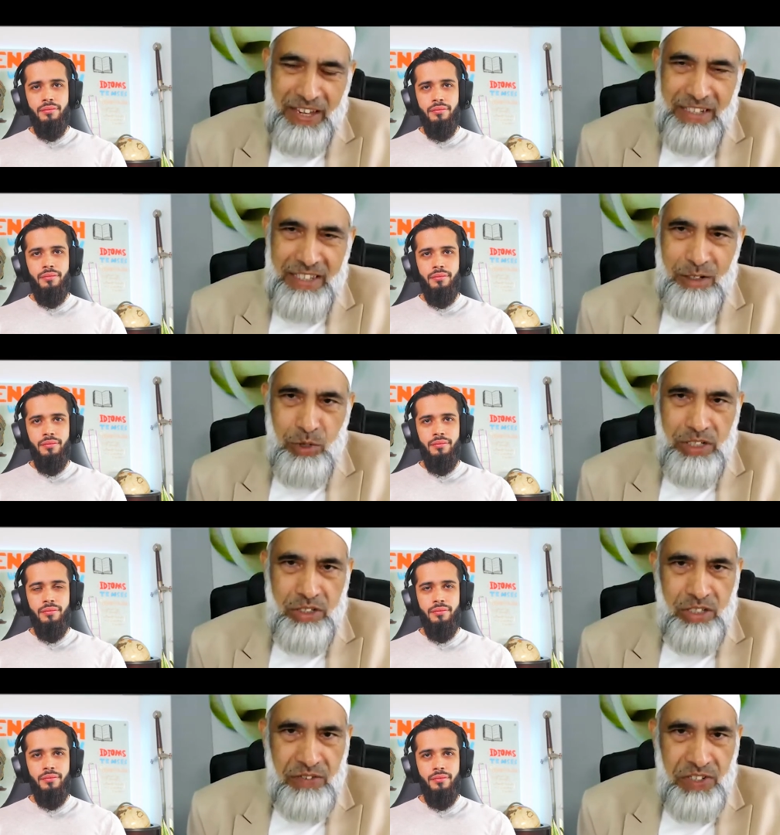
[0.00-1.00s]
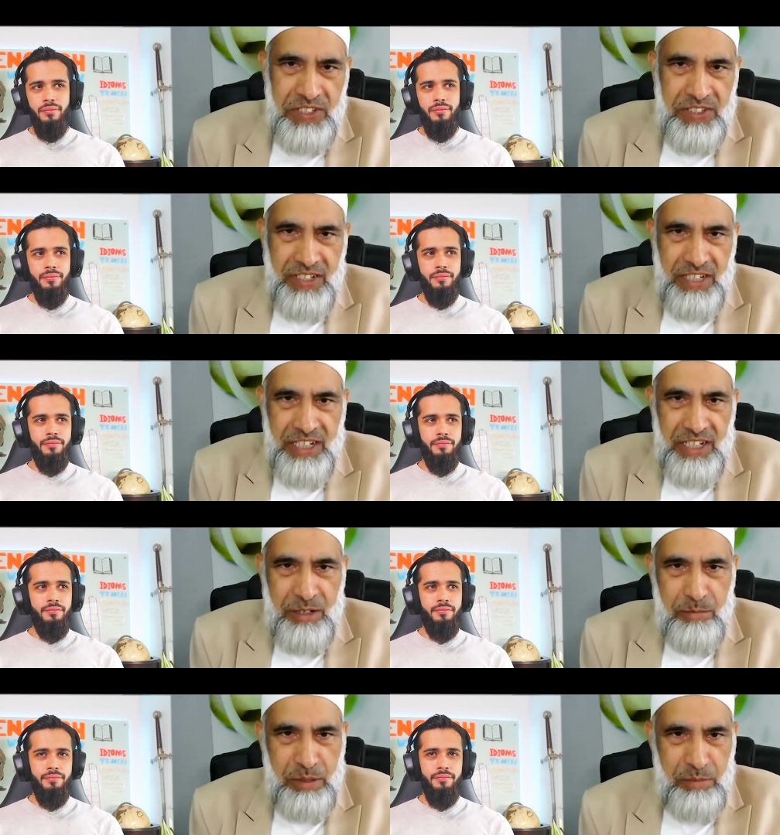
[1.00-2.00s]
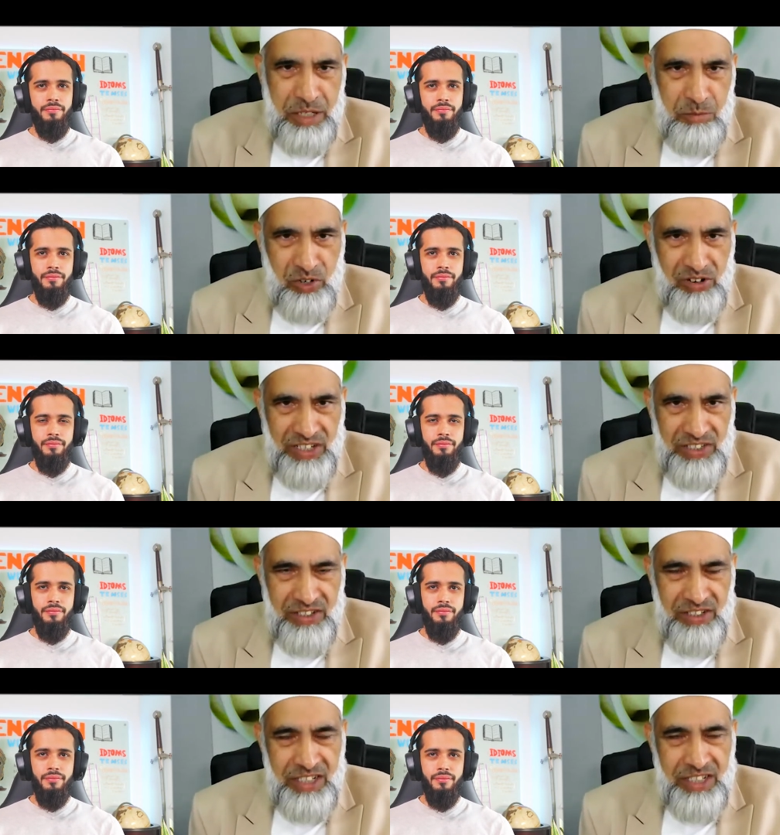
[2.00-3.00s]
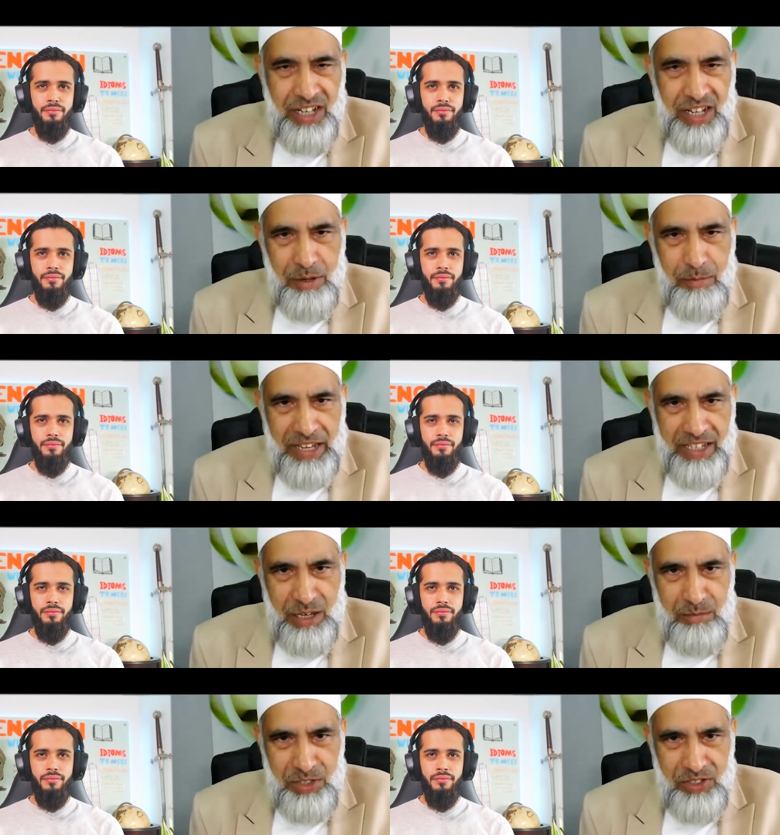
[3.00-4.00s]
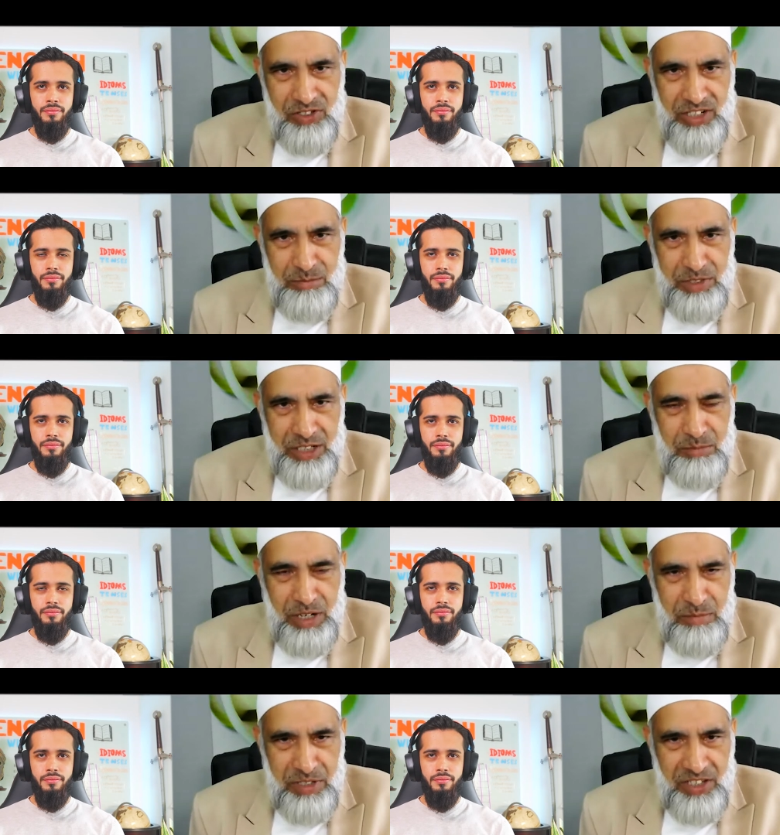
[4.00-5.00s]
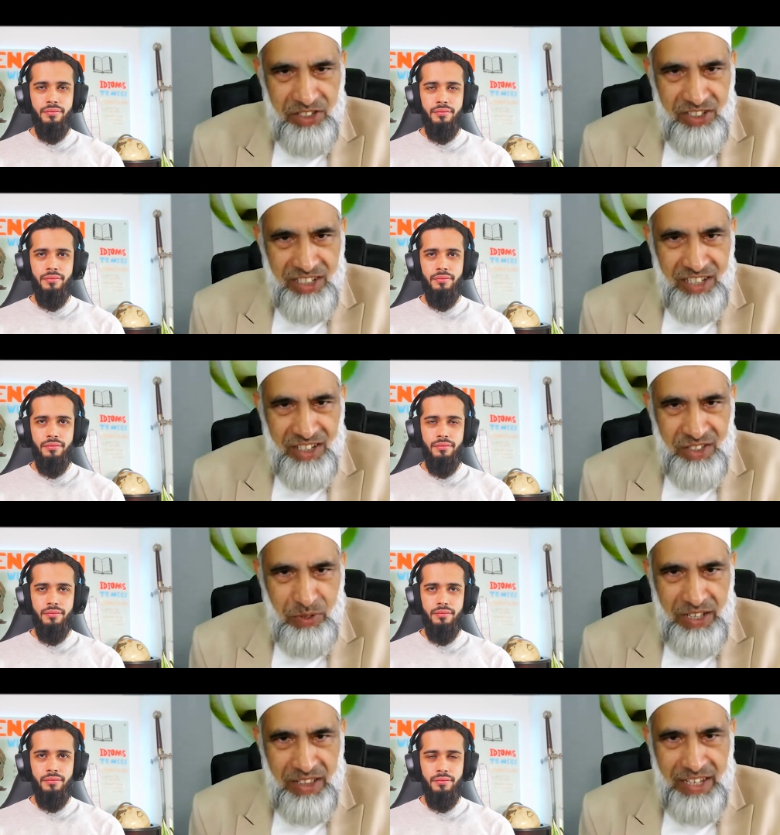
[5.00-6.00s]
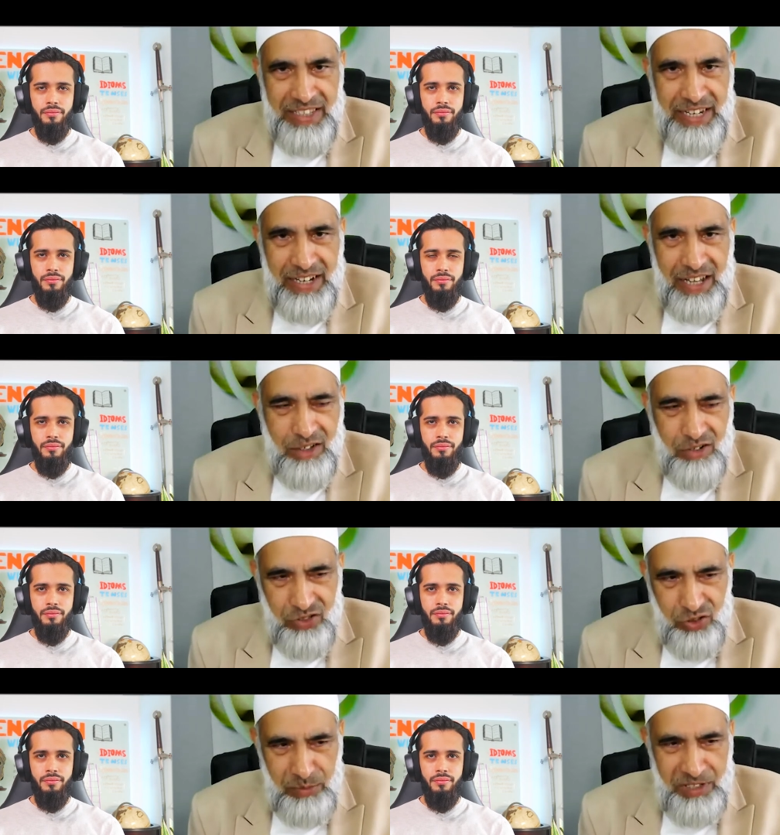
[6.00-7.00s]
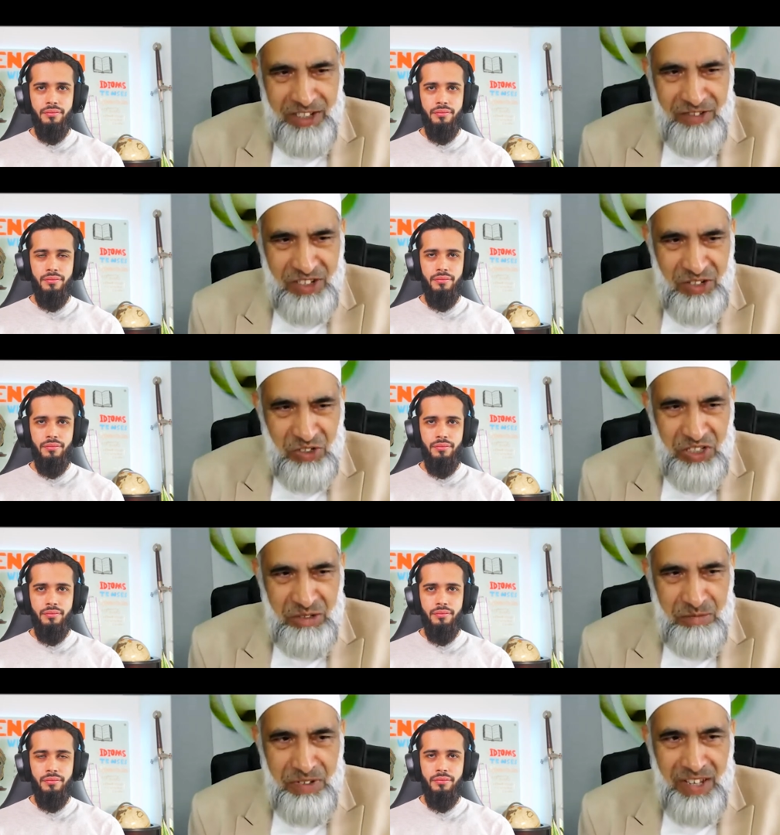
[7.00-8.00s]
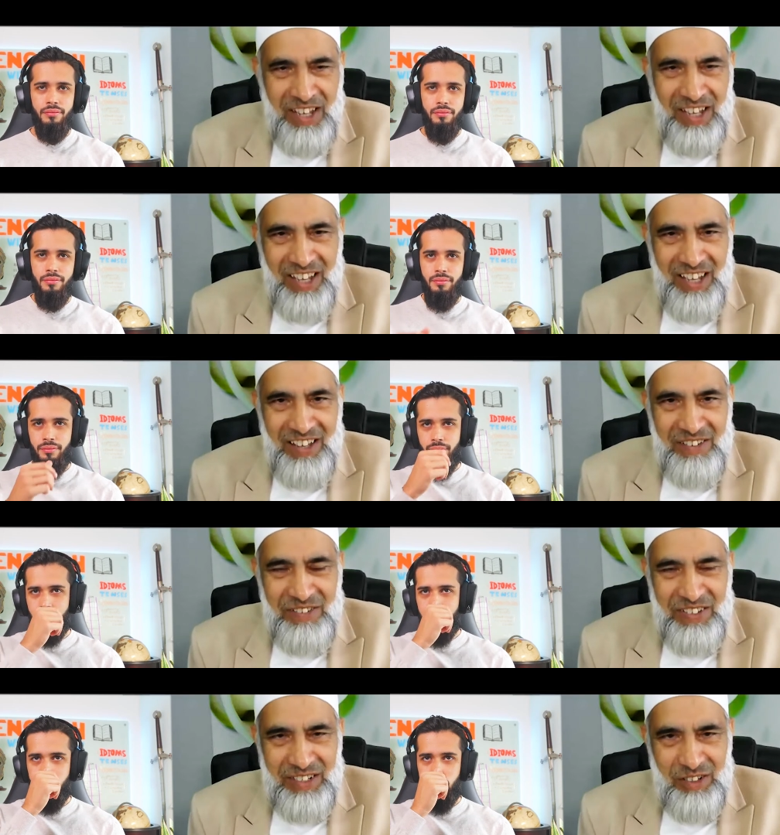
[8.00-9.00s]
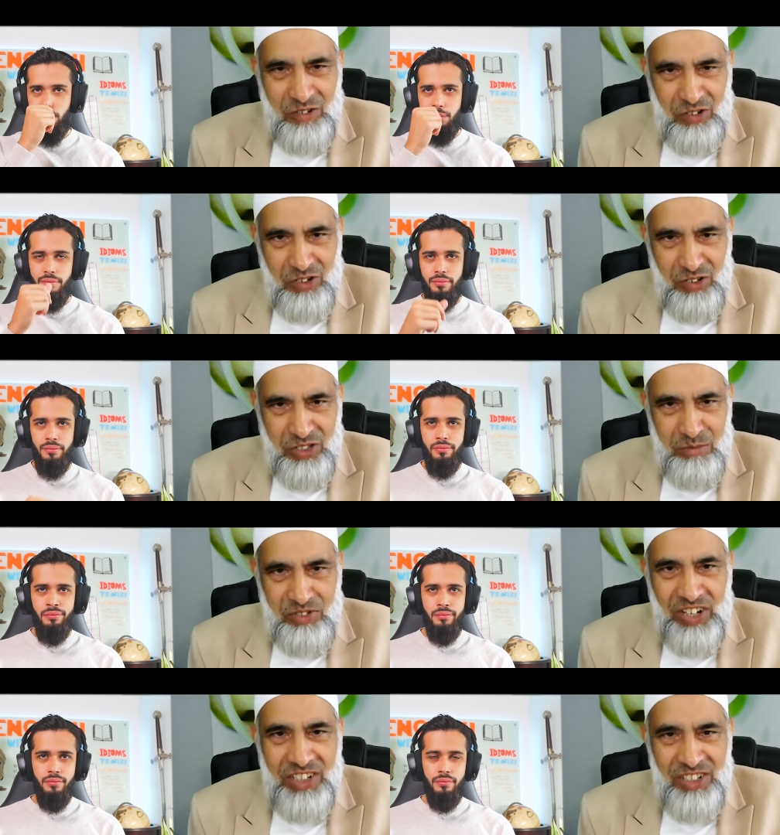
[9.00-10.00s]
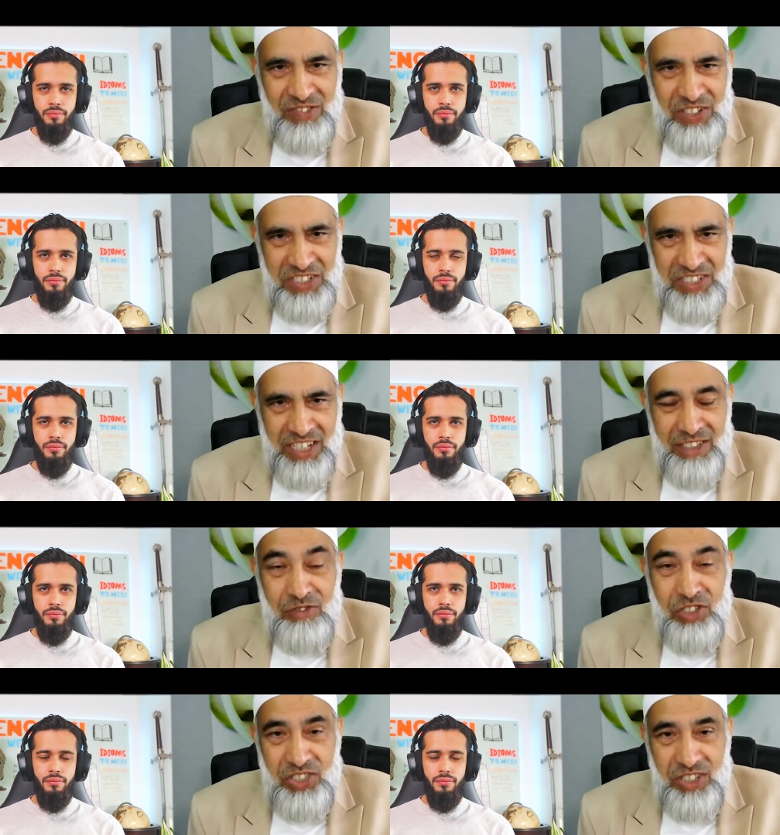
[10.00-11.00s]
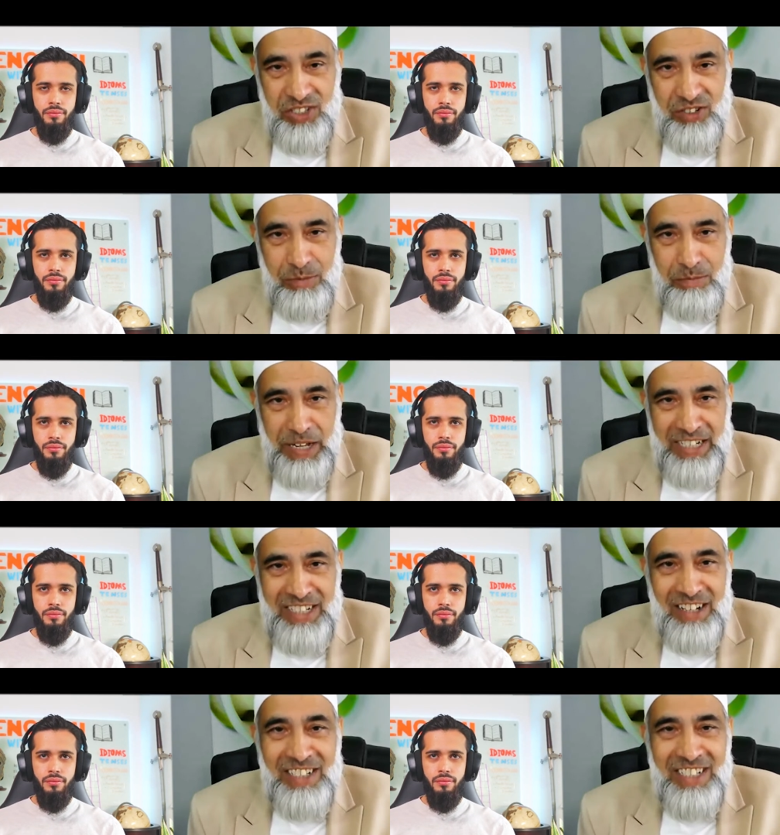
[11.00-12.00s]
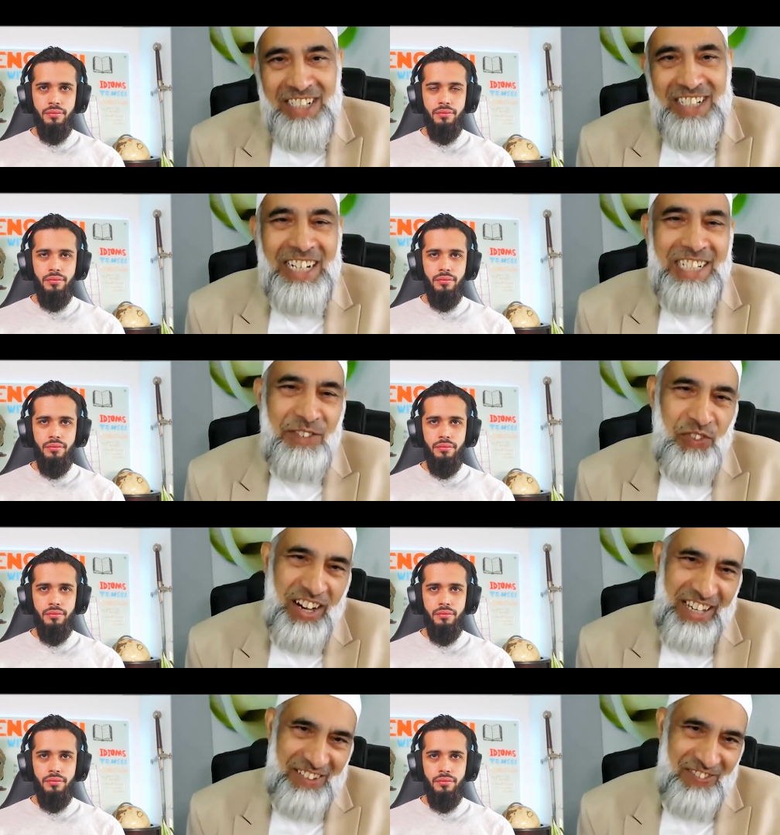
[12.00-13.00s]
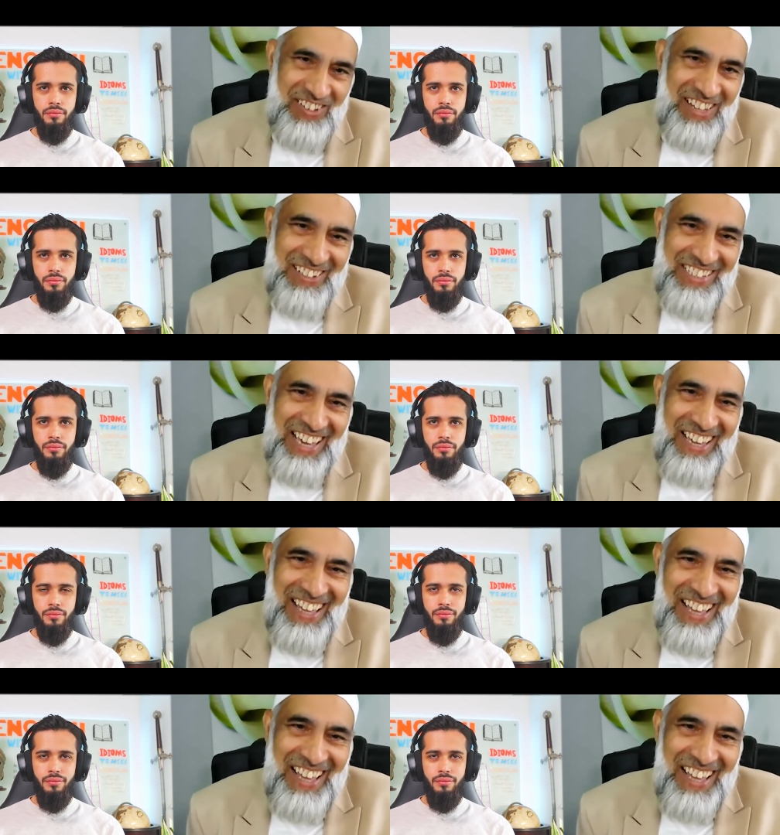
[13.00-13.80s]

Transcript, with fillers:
Speaker 1: and then went to university in, in Birmingham, where I studied biochemistry and did my PhD as well. And then I got a job here in Nottingham, uh, in Nottingham Trent University as a researcher back in nineteen eighty-five. Okay.